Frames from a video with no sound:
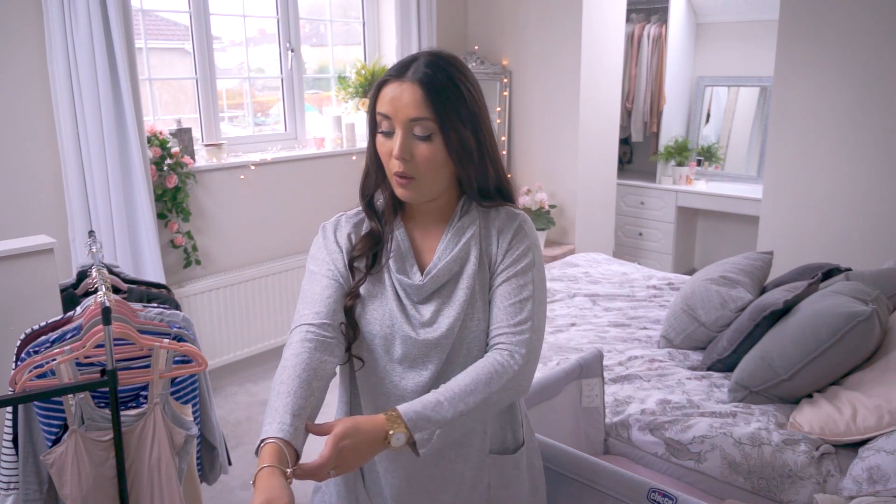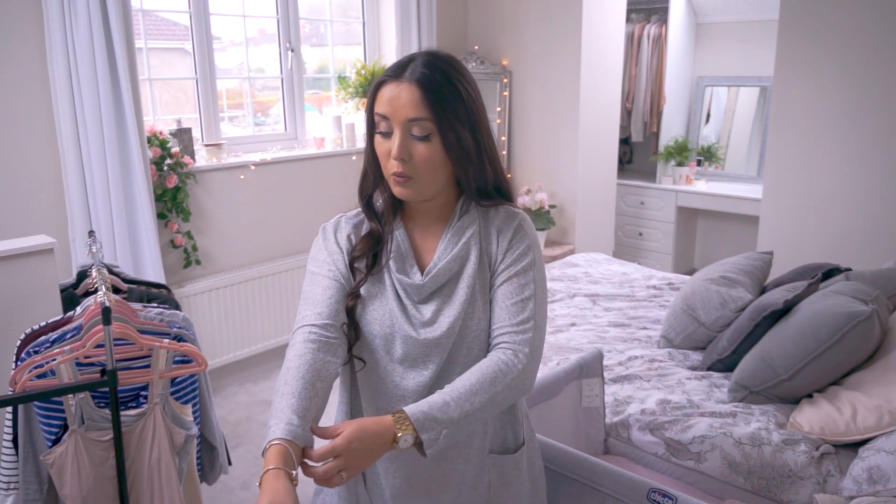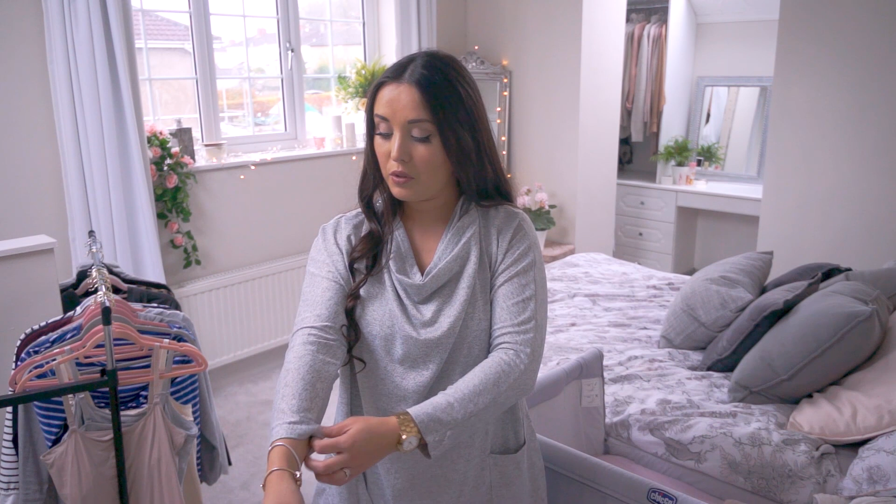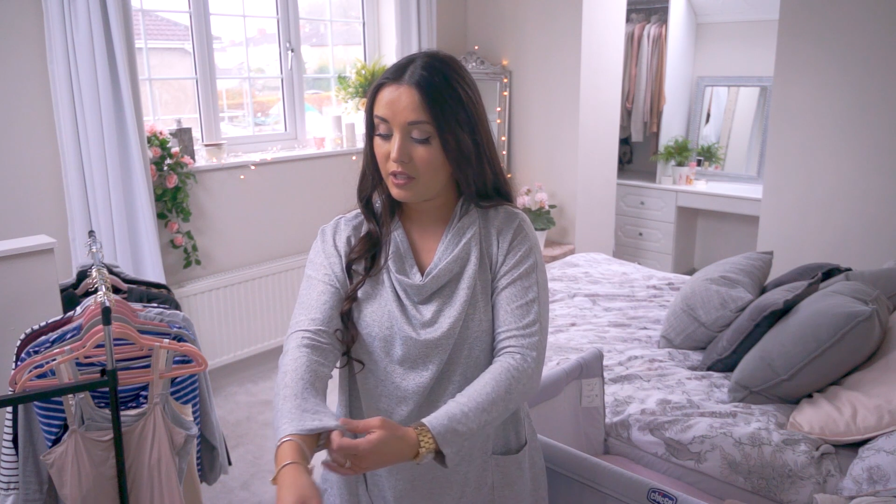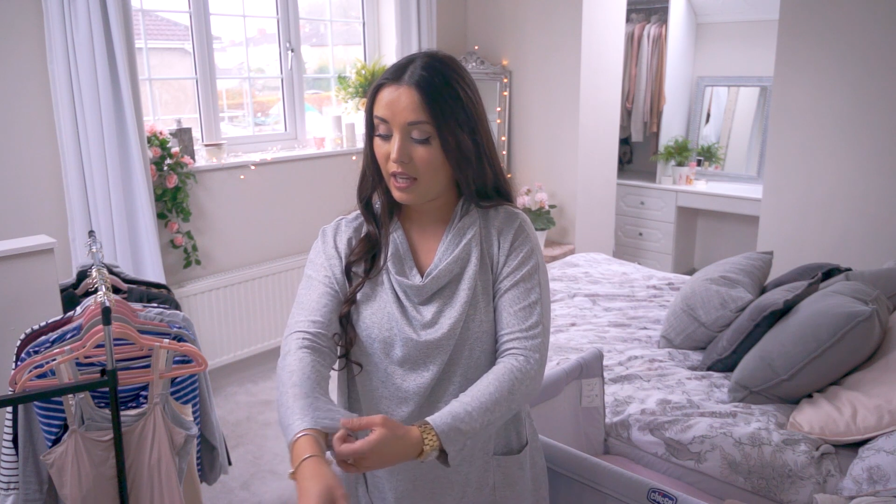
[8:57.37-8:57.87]

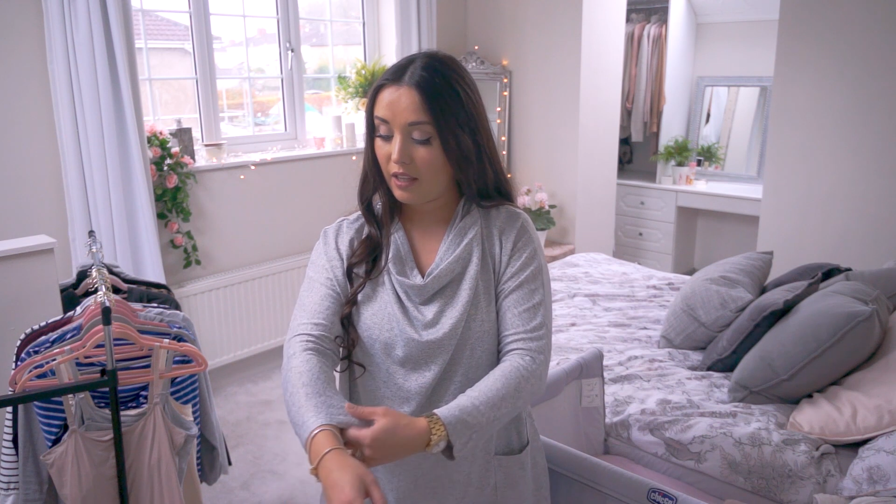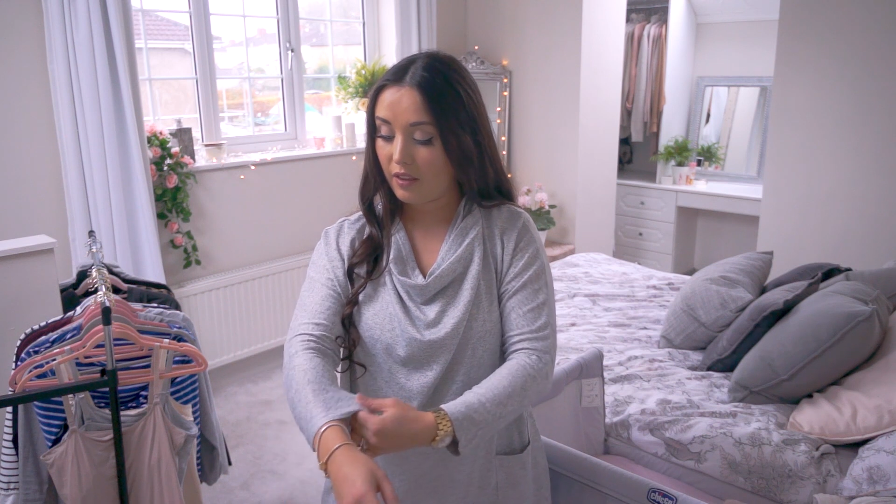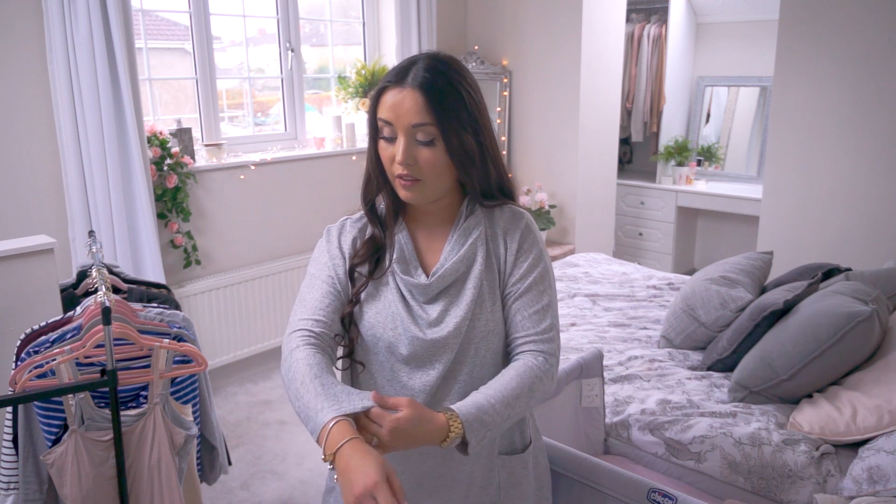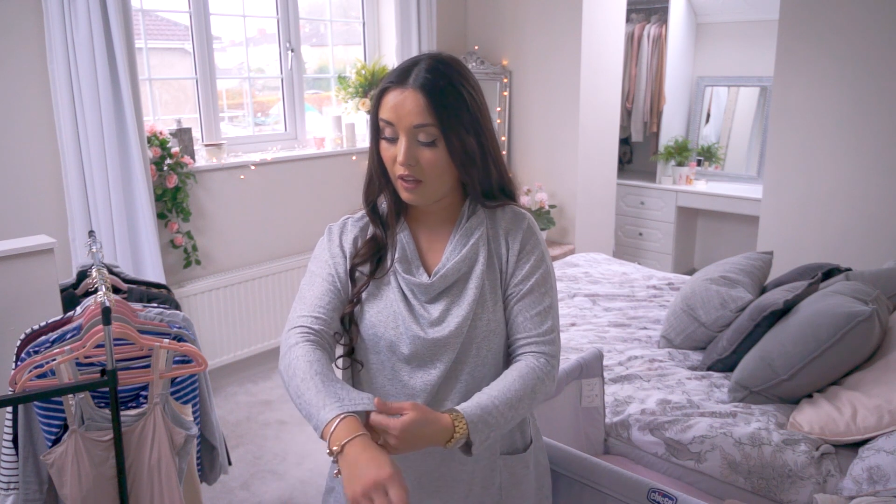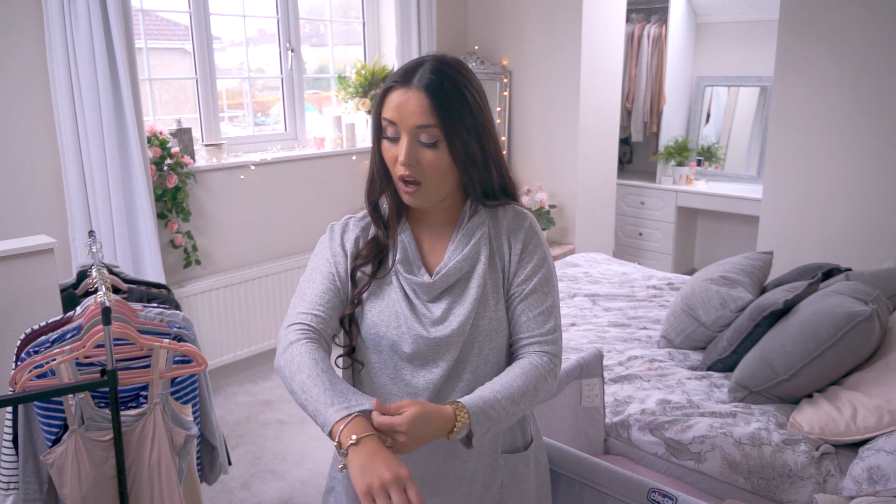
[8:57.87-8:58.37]
I would
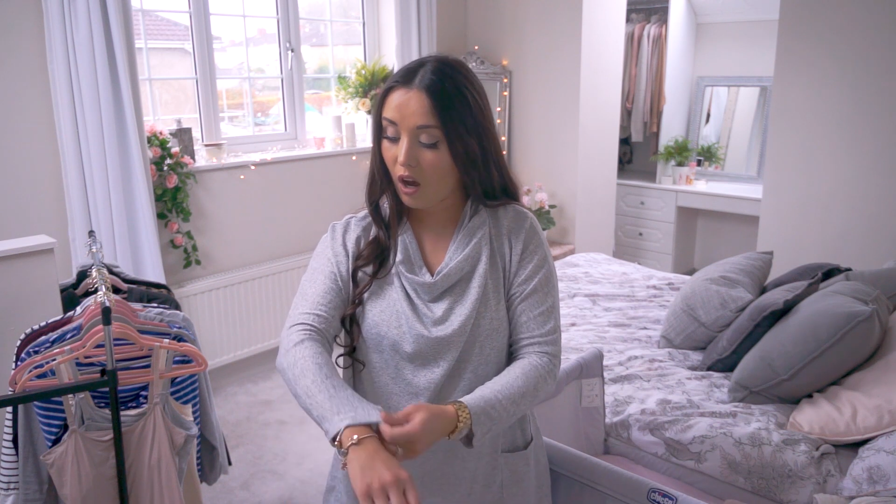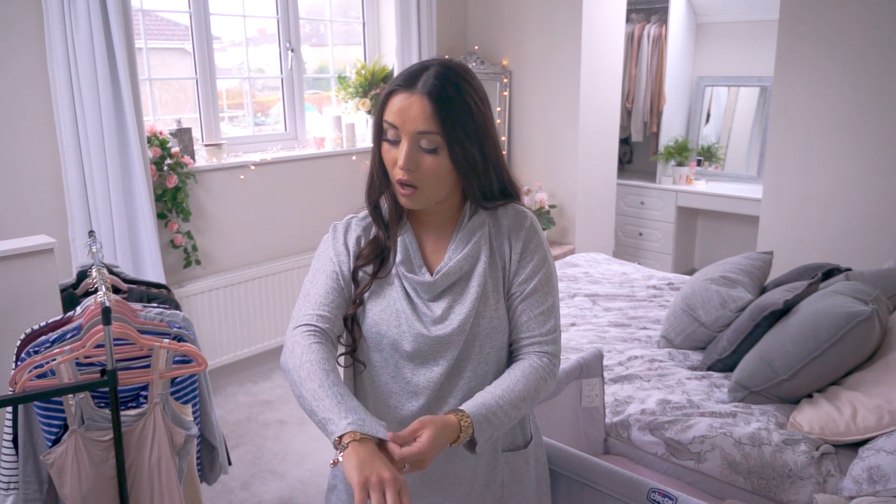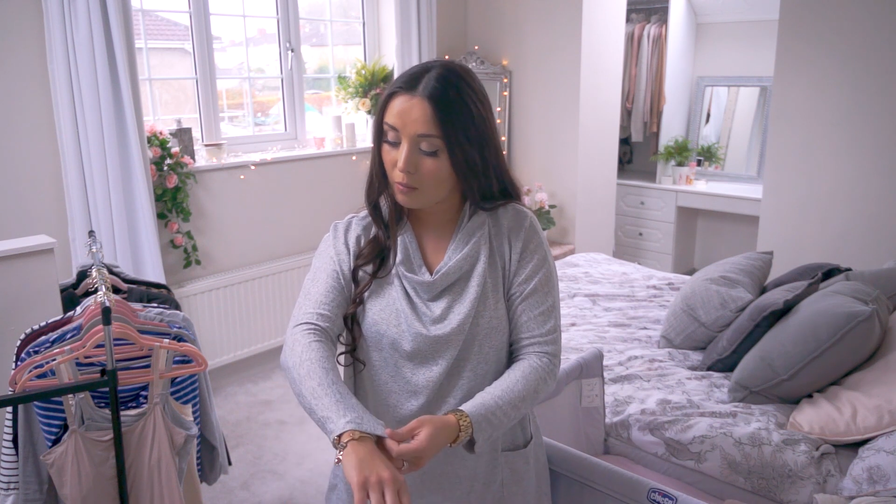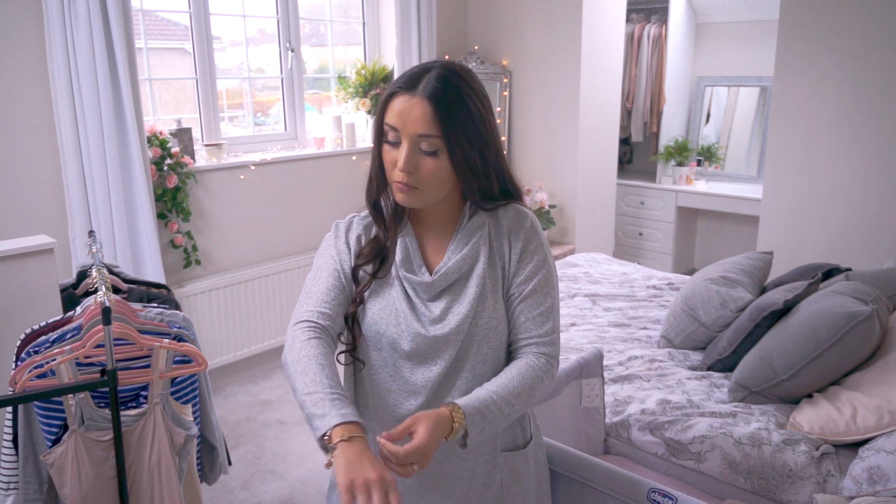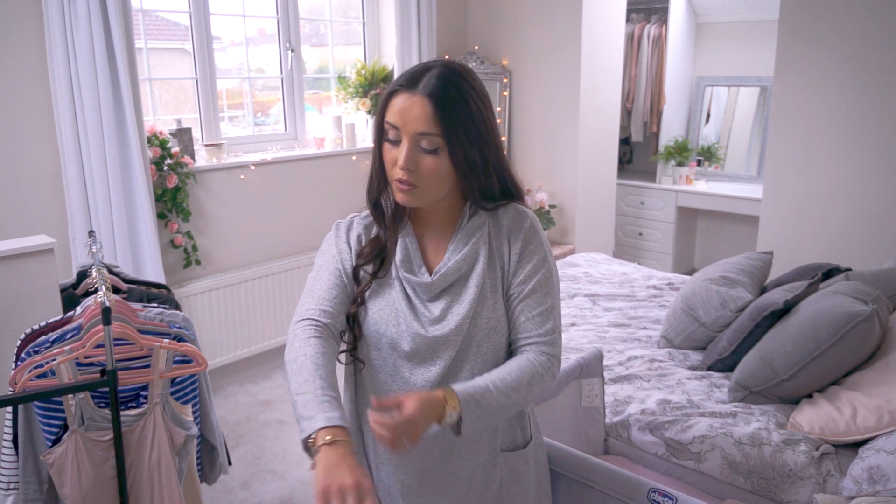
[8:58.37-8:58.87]
say that the
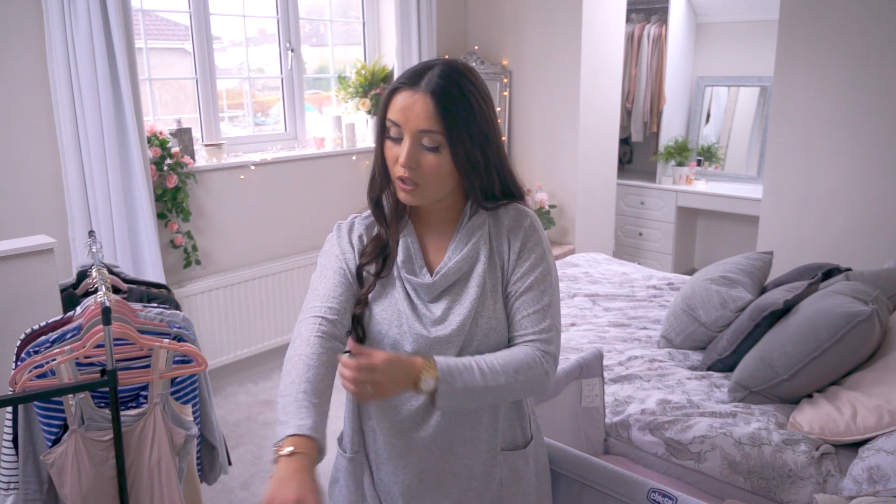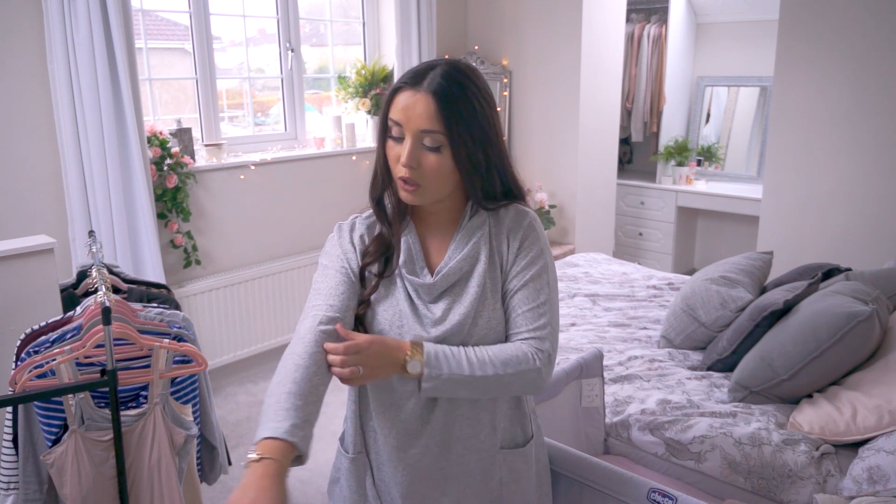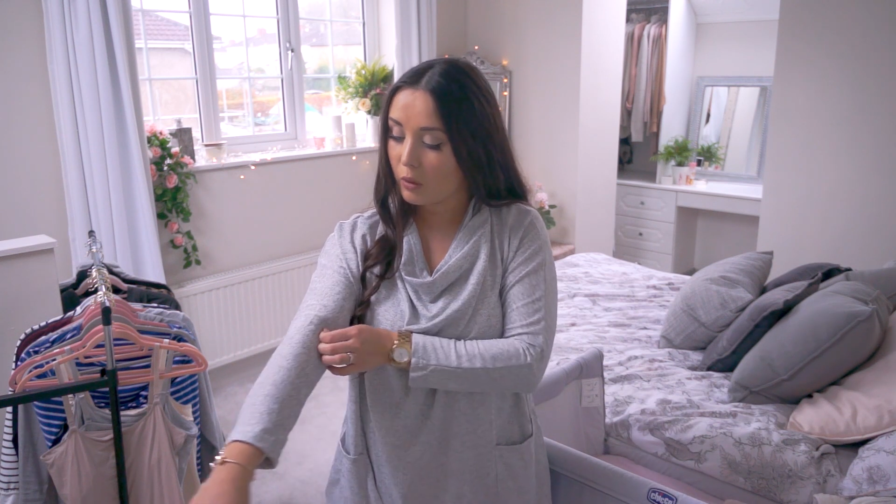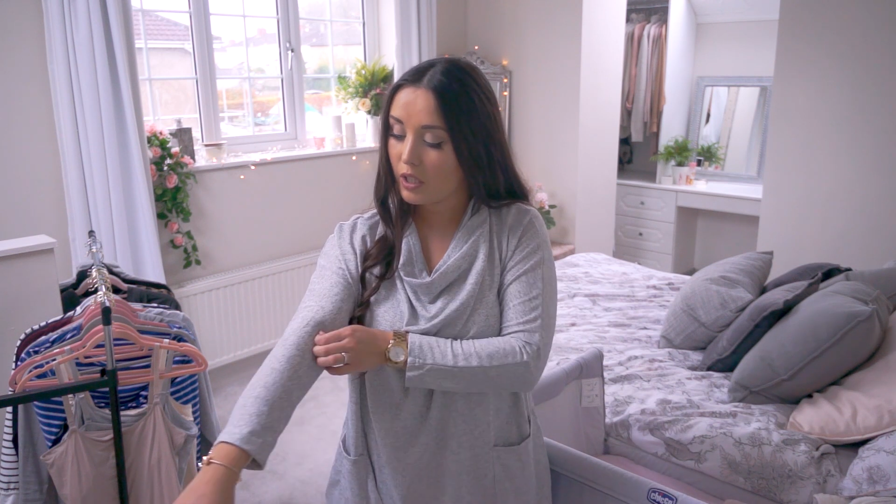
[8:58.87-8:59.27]
arms are